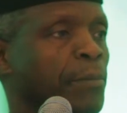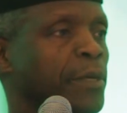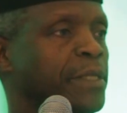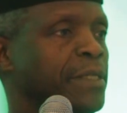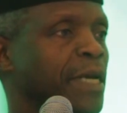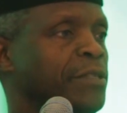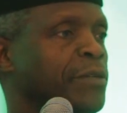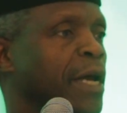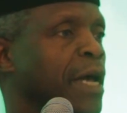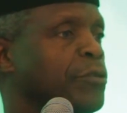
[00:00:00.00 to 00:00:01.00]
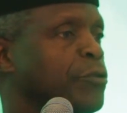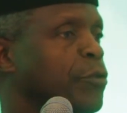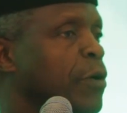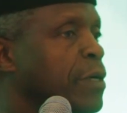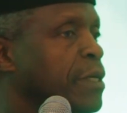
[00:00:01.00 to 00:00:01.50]
But Nigeria has
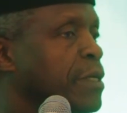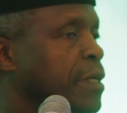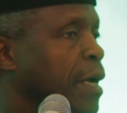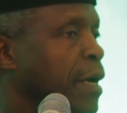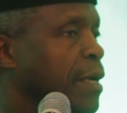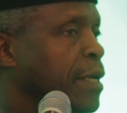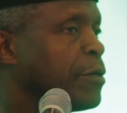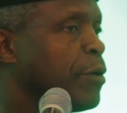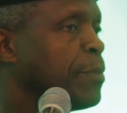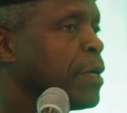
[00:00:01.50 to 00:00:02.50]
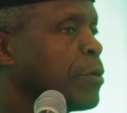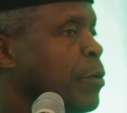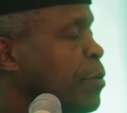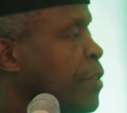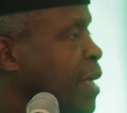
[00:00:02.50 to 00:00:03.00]
strong economic
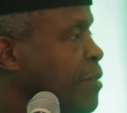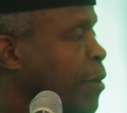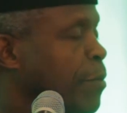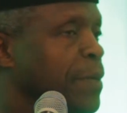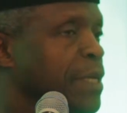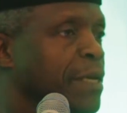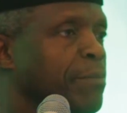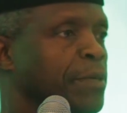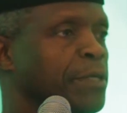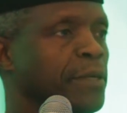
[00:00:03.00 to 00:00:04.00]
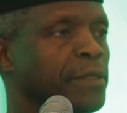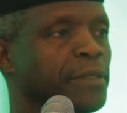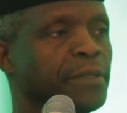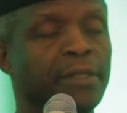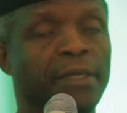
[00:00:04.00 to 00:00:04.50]
growth and development
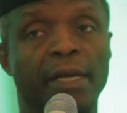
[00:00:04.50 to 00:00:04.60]
ambitions